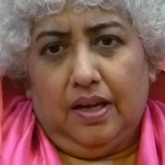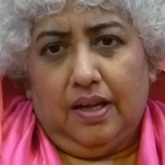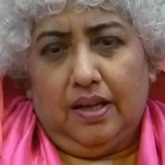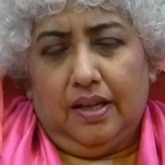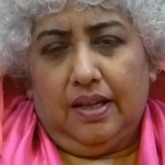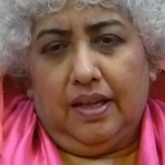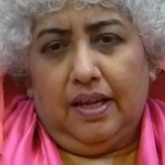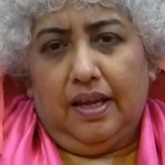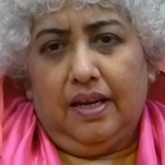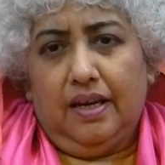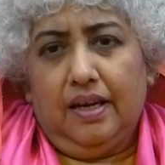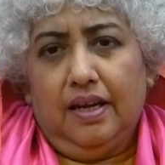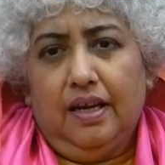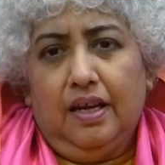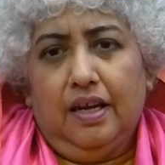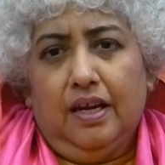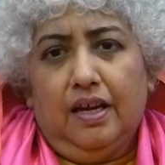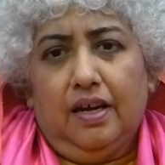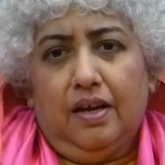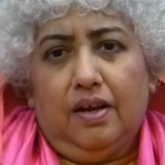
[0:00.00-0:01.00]
then
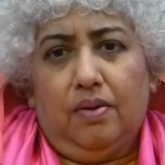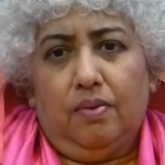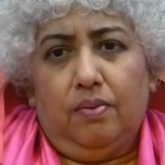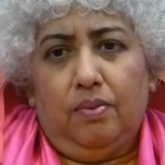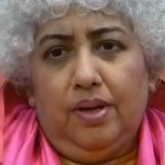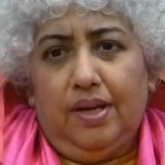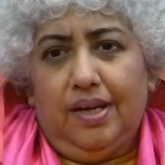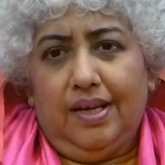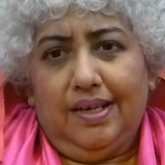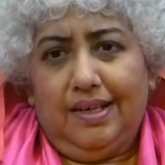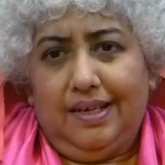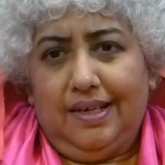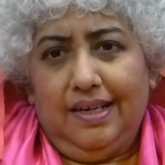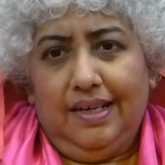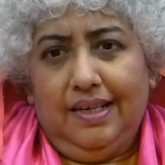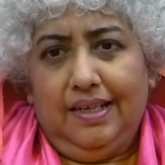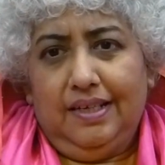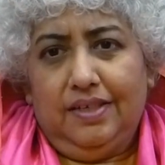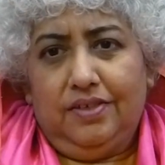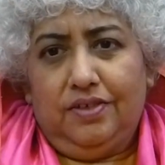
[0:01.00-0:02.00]
we can
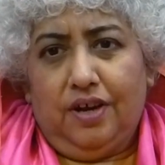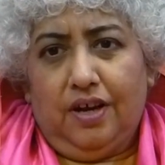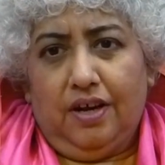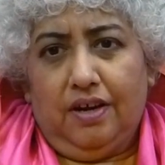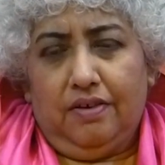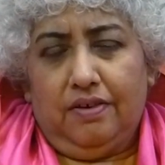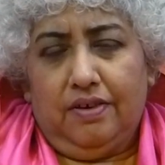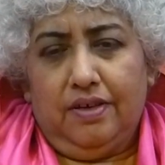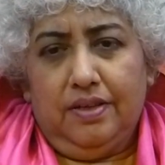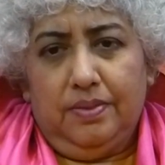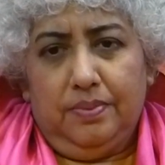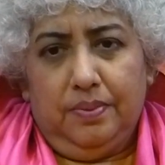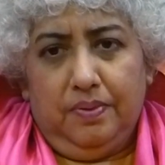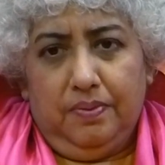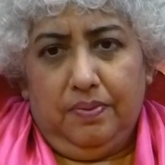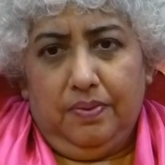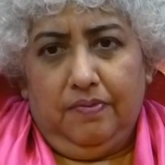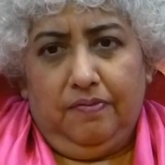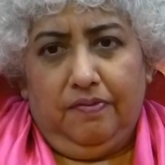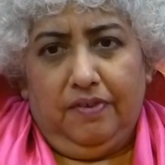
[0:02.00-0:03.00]
clean the chakras, we
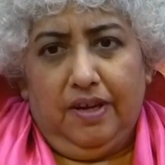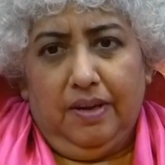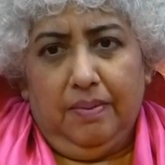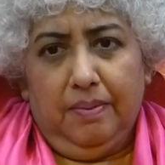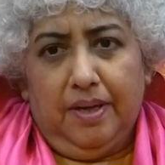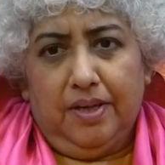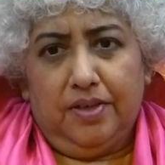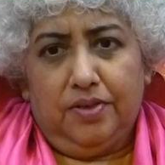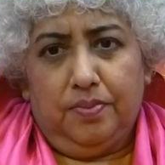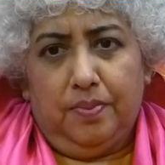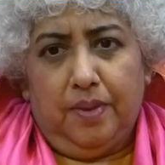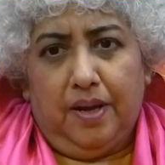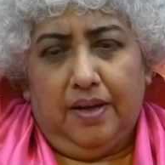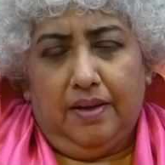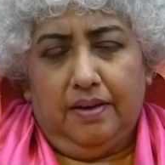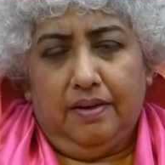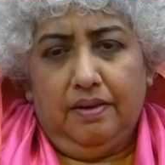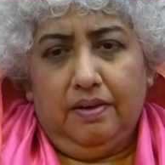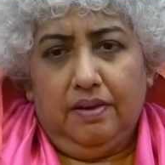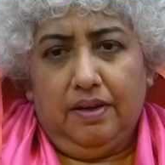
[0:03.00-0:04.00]
will feel much
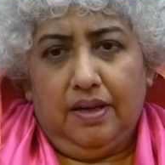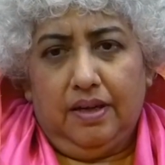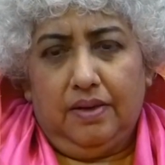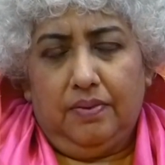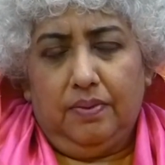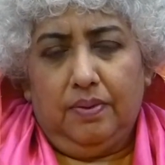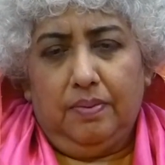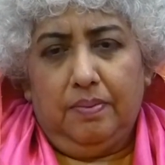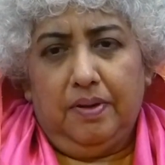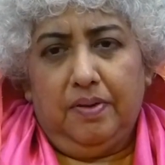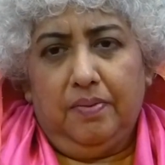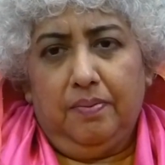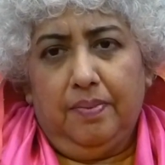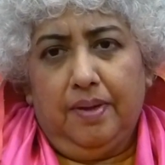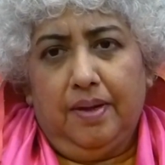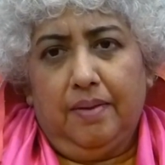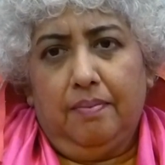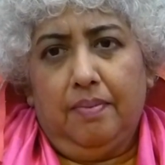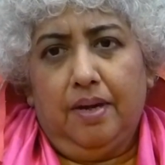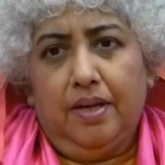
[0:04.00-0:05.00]
better, it will be
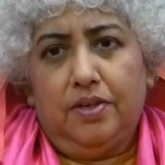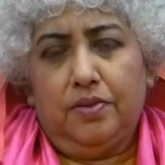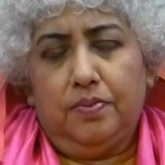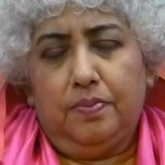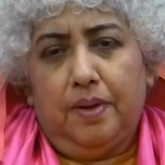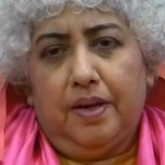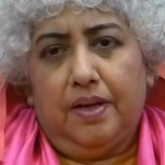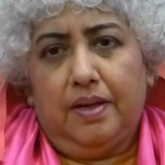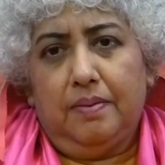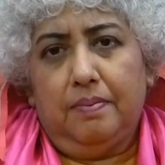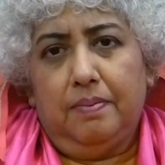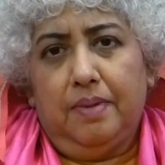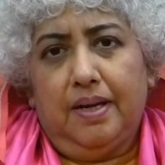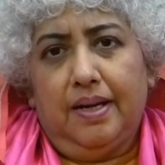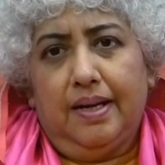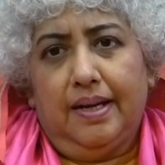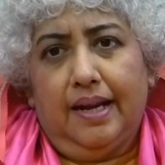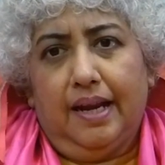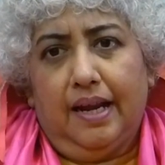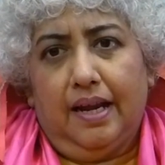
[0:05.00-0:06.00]
much better
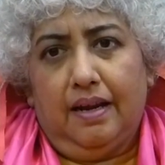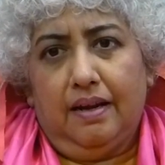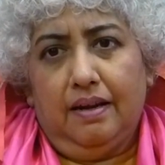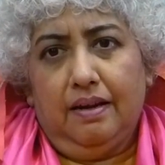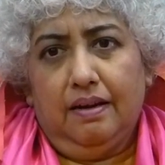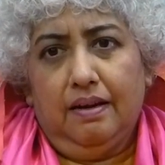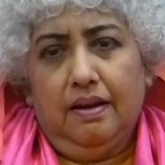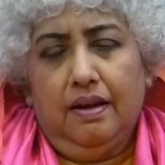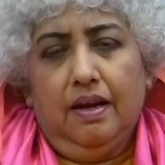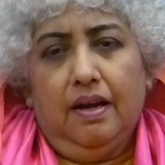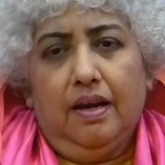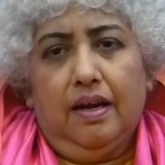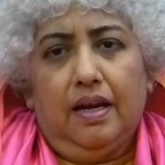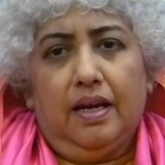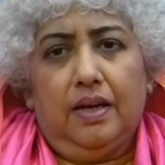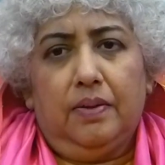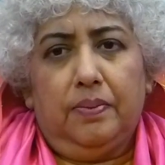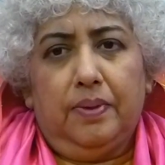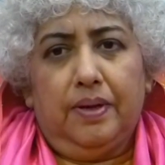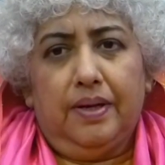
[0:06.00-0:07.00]
maintained,
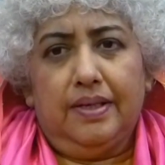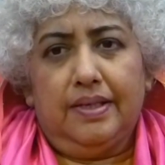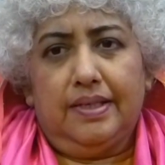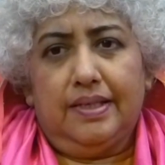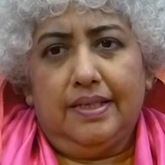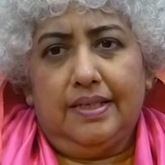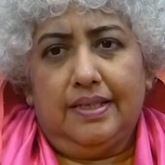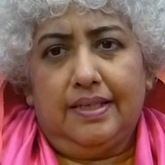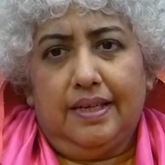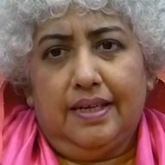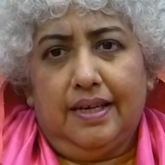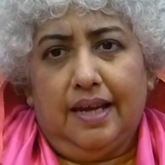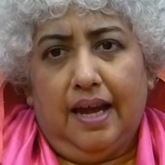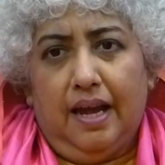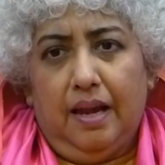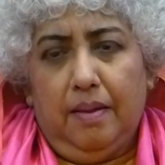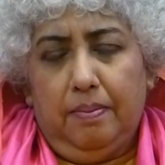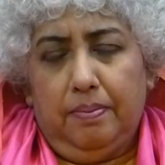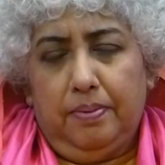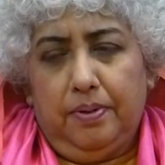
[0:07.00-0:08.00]
it will assist and
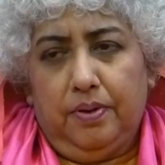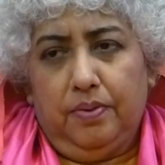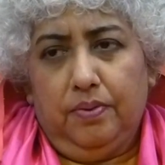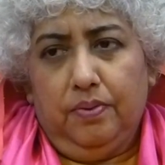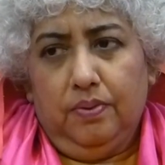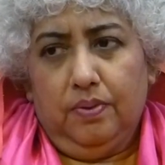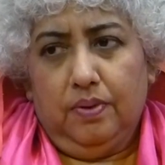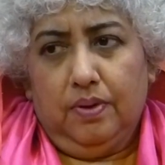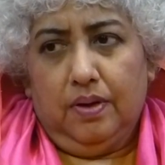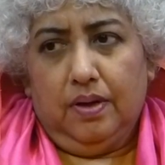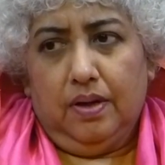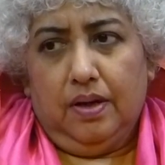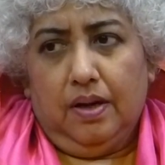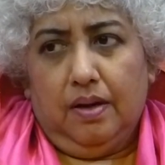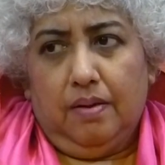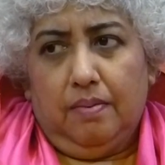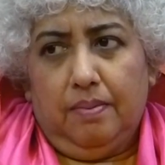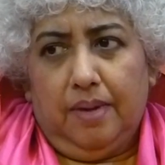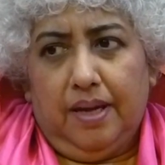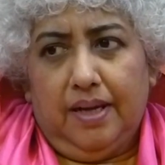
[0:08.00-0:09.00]
help you,
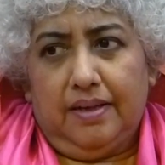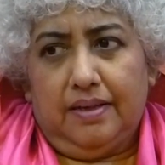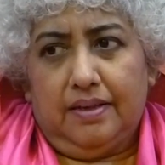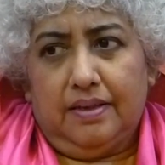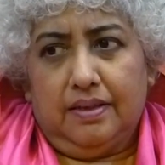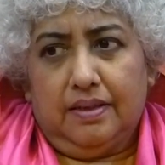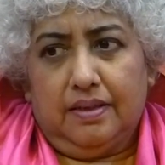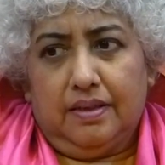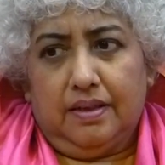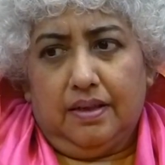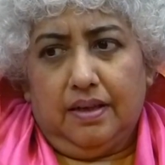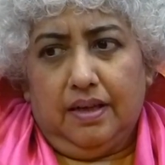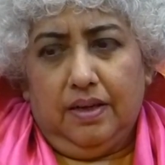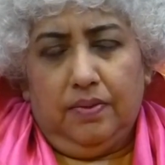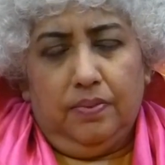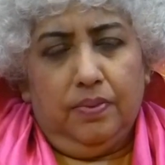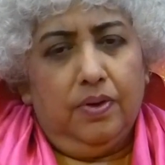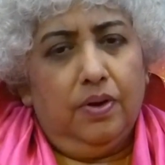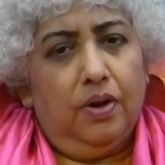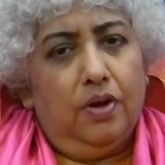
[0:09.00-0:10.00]
but
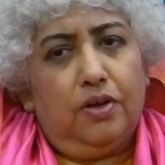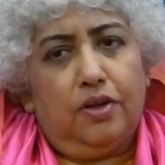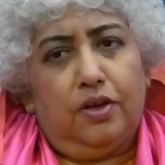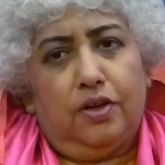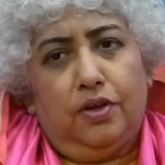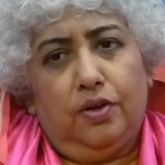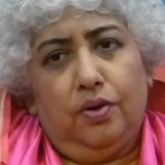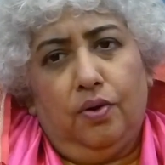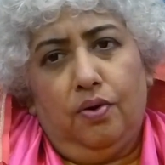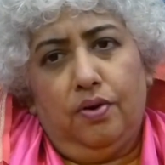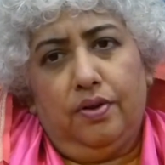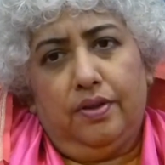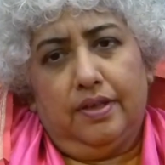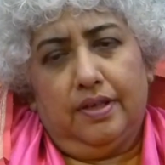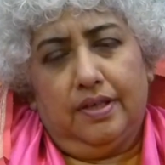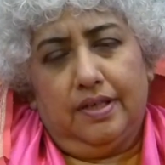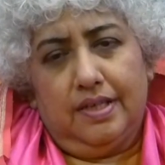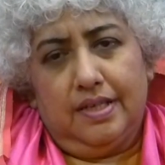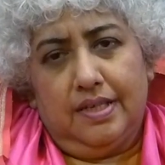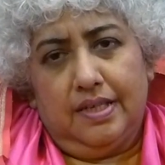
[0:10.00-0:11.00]
it will not cure
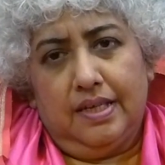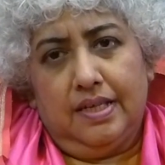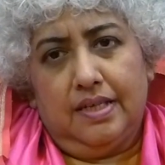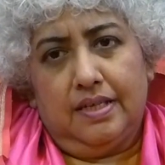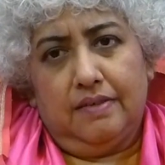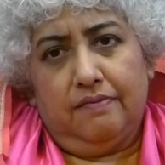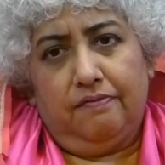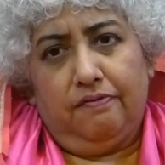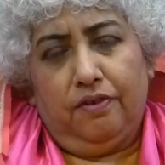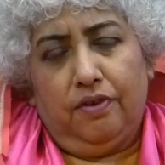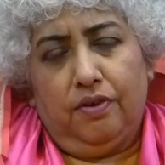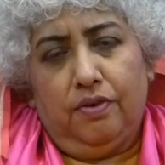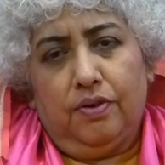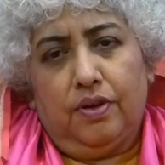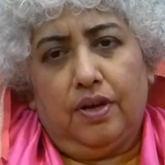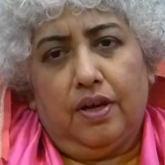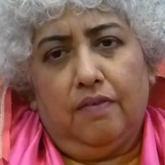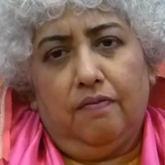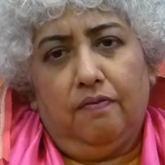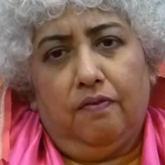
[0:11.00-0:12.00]
the disease if you're
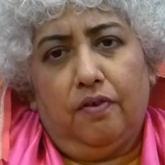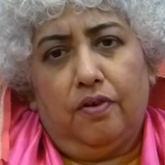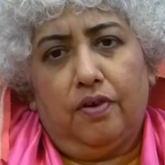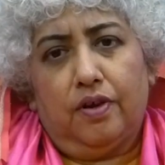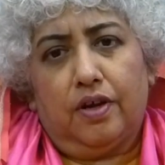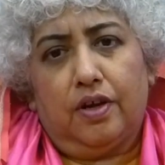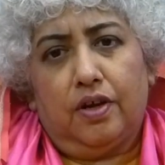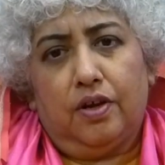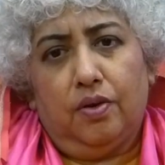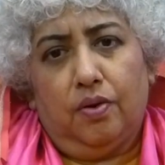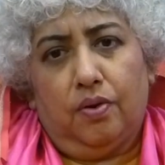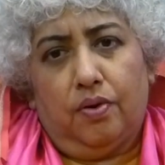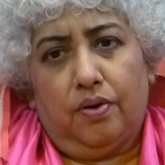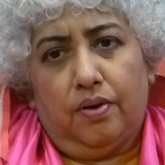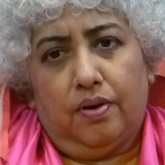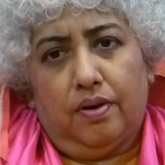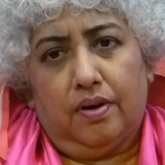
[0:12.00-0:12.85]
looking for a cure.